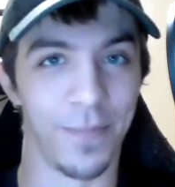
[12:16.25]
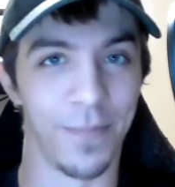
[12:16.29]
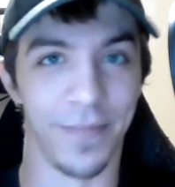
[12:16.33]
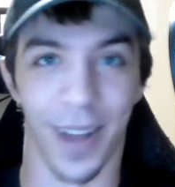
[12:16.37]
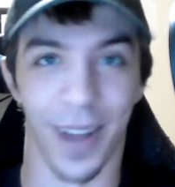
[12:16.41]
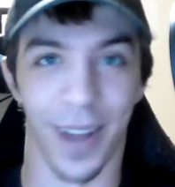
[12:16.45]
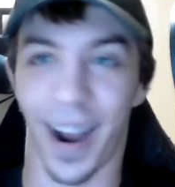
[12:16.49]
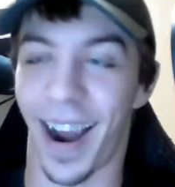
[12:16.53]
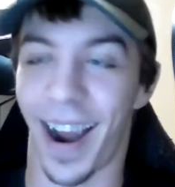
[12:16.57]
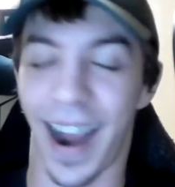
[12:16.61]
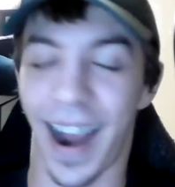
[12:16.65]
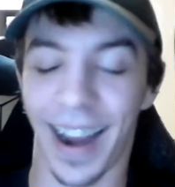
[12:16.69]

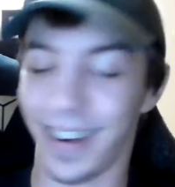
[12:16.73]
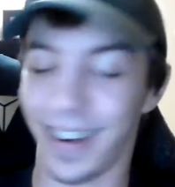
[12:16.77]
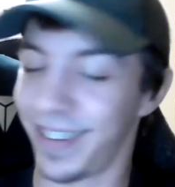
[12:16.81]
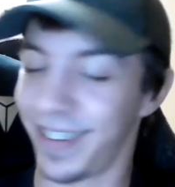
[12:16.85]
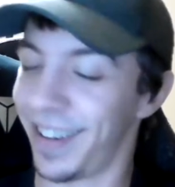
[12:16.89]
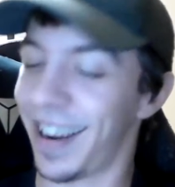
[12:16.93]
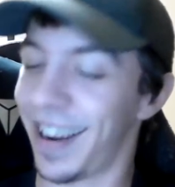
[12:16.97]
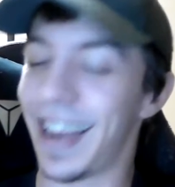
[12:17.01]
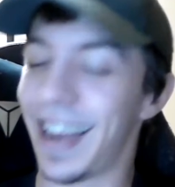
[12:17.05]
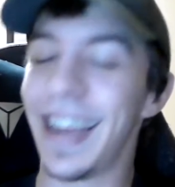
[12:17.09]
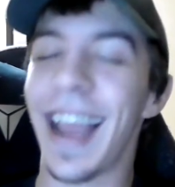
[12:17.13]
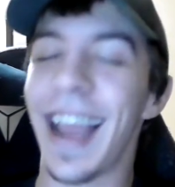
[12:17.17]
Alright?
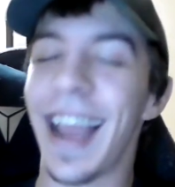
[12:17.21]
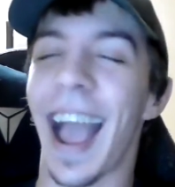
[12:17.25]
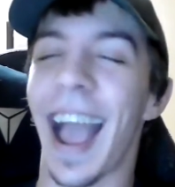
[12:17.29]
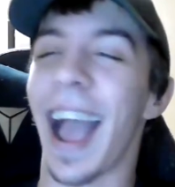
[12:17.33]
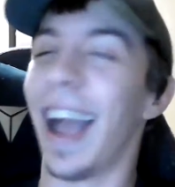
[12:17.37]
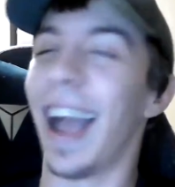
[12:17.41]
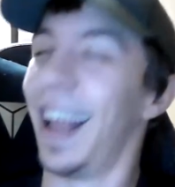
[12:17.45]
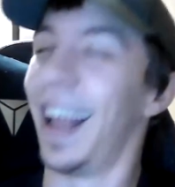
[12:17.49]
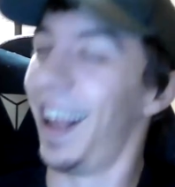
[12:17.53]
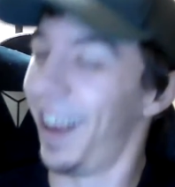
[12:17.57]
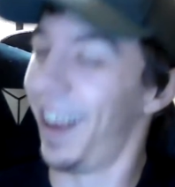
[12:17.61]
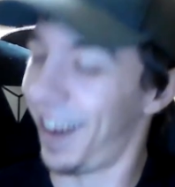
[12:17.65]

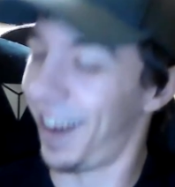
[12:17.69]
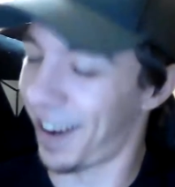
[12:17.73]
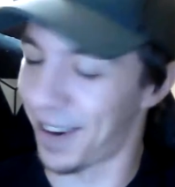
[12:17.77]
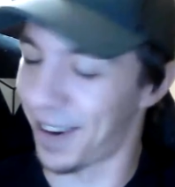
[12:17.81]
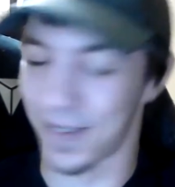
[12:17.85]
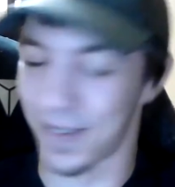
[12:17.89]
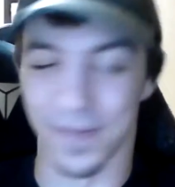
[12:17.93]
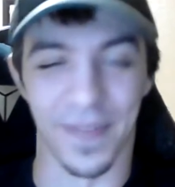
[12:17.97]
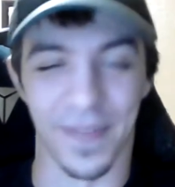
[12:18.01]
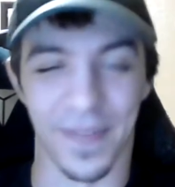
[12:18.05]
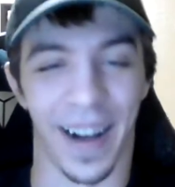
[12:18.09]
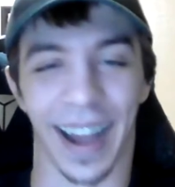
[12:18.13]

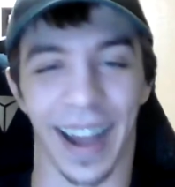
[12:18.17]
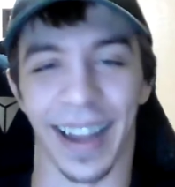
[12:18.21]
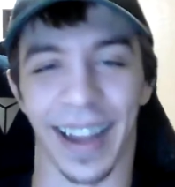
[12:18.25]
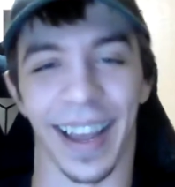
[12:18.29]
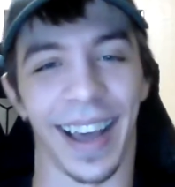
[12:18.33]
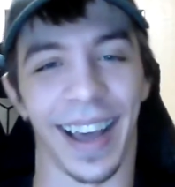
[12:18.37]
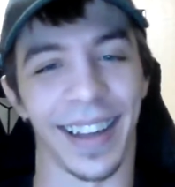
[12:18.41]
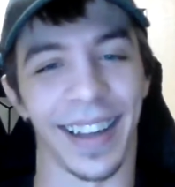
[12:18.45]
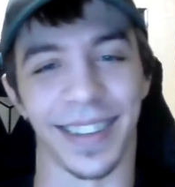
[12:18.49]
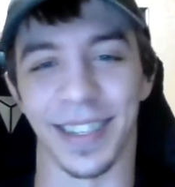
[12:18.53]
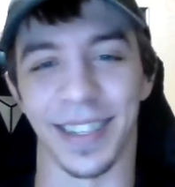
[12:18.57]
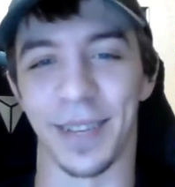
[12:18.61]
Oh my
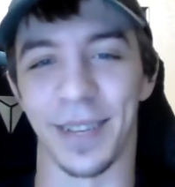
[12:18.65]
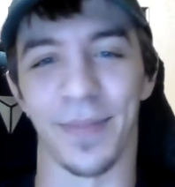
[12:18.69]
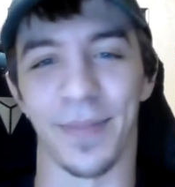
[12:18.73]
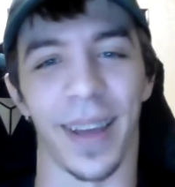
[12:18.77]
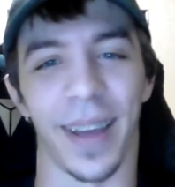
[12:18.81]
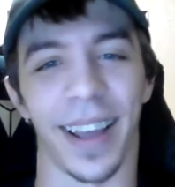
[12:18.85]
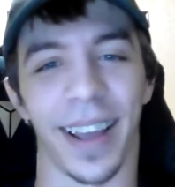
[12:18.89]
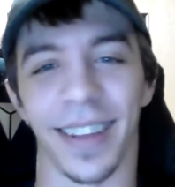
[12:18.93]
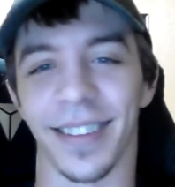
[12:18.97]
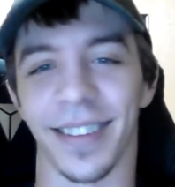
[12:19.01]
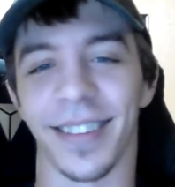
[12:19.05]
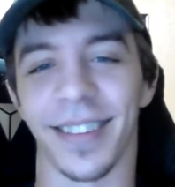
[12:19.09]
god,
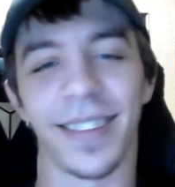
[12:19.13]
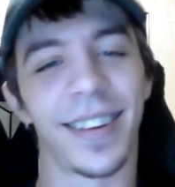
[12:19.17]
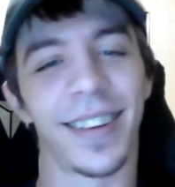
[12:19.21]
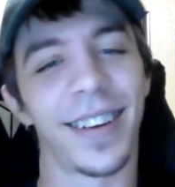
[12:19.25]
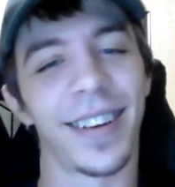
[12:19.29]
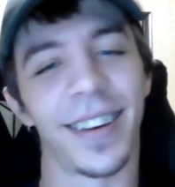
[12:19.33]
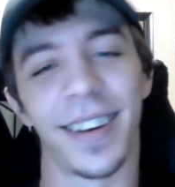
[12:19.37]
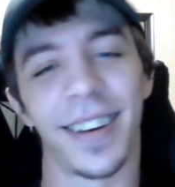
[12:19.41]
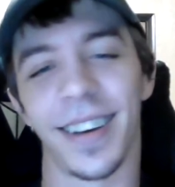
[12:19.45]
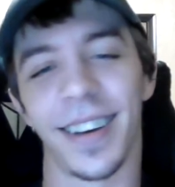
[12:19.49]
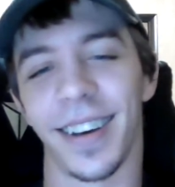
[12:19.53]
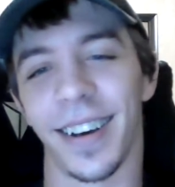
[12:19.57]
Jinbei's.
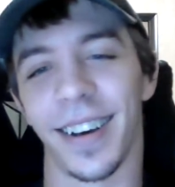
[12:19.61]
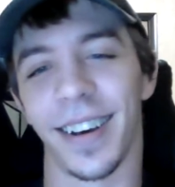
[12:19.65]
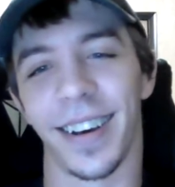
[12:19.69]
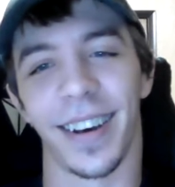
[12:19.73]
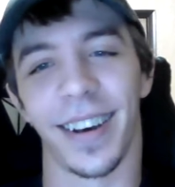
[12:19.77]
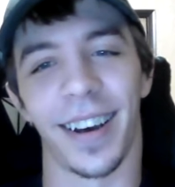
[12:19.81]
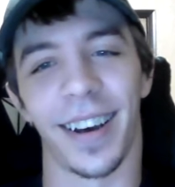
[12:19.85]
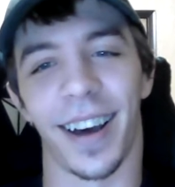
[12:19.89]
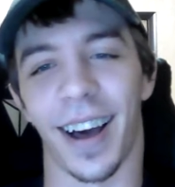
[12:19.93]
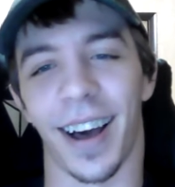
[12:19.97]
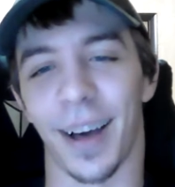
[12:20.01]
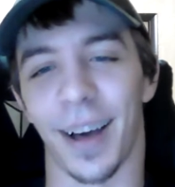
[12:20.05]

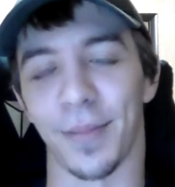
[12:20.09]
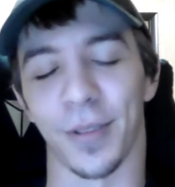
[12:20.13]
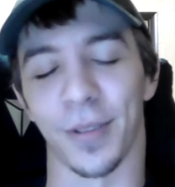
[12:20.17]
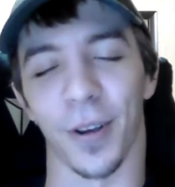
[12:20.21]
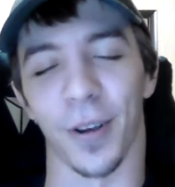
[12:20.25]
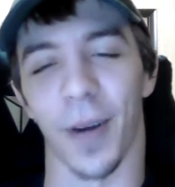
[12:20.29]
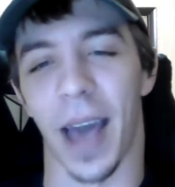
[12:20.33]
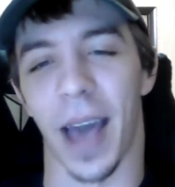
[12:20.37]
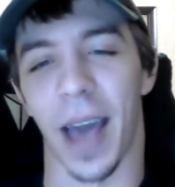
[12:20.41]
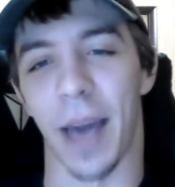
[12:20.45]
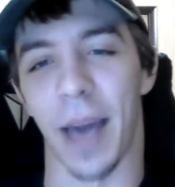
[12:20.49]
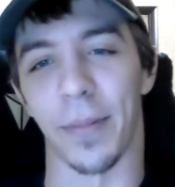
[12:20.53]
I'm so
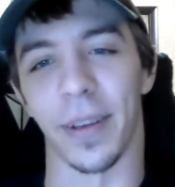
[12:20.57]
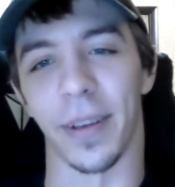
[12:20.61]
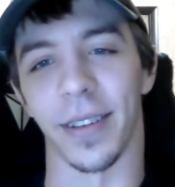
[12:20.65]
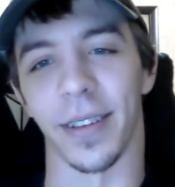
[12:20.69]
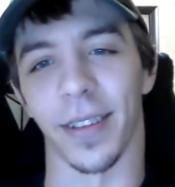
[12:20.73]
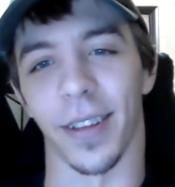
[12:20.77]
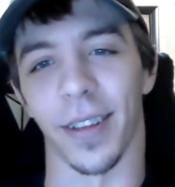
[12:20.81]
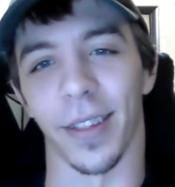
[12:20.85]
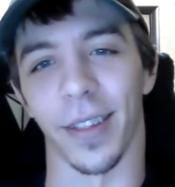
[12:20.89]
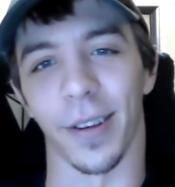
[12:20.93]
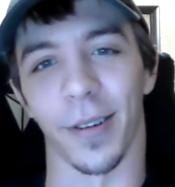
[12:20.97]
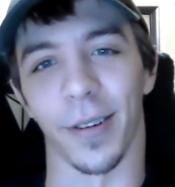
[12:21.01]
happy he's
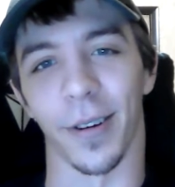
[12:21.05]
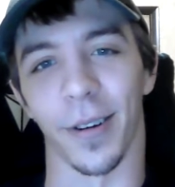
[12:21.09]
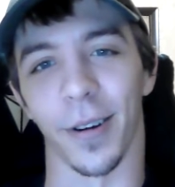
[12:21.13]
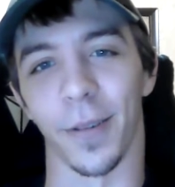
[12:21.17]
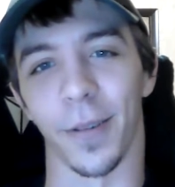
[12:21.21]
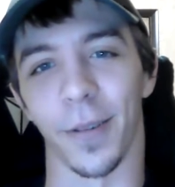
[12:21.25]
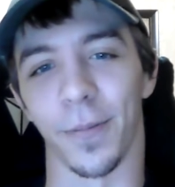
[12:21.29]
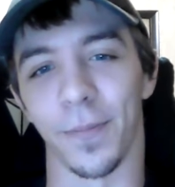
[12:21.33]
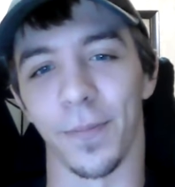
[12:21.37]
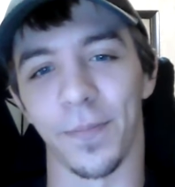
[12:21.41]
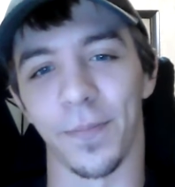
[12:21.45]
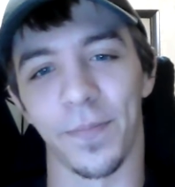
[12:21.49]
on the
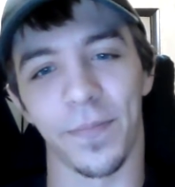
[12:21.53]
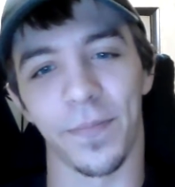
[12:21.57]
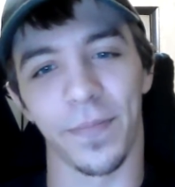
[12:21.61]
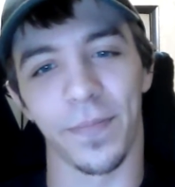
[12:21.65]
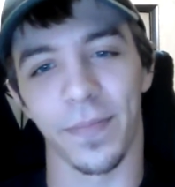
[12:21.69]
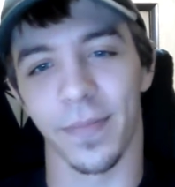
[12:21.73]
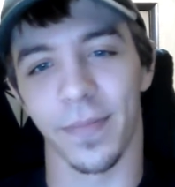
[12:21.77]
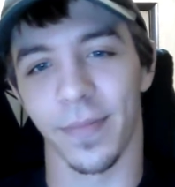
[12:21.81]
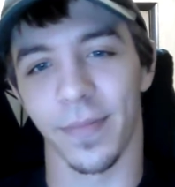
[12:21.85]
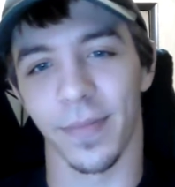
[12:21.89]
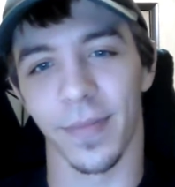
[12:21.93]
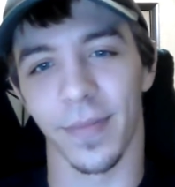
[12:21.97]
crew.
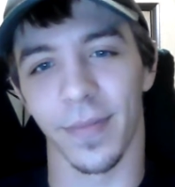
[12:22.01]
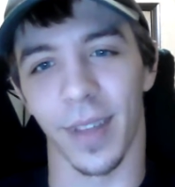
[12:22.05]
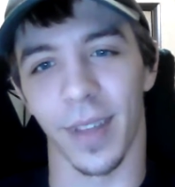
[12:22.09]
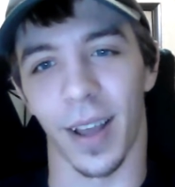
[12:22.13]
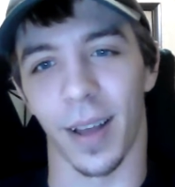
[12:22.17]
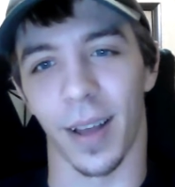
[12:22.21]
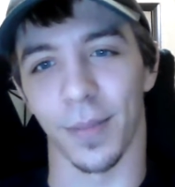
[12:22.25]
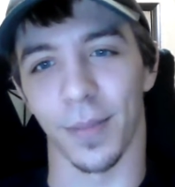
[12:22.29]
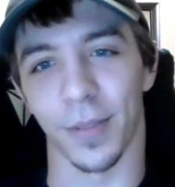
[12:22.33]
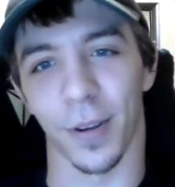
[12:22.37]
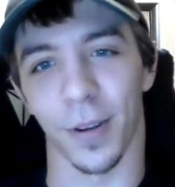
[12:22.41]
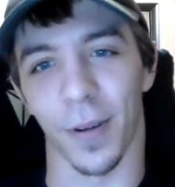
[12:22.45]

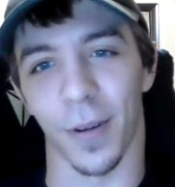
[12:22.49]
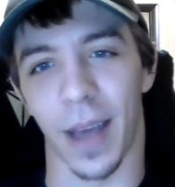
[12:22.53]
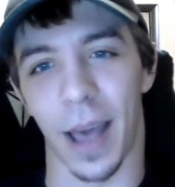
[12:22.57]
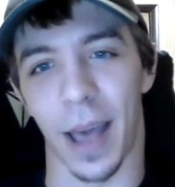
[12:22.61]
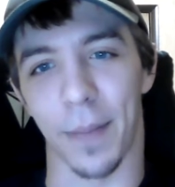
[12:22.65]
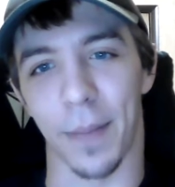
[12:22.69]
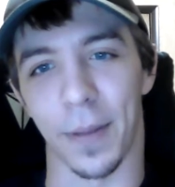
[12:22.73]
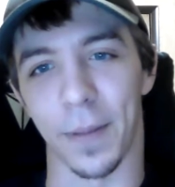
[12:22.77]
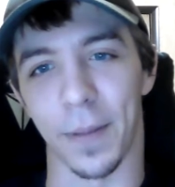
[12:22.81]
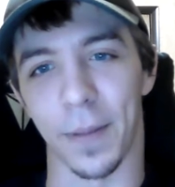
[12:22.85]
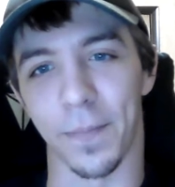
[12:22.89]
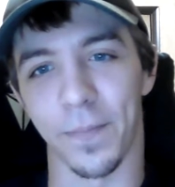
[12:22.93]
I'm so
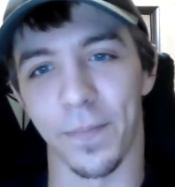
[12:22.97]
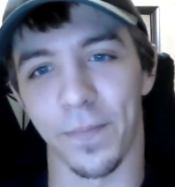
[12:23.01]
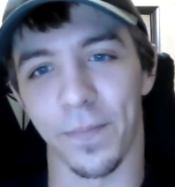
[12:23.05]
happy.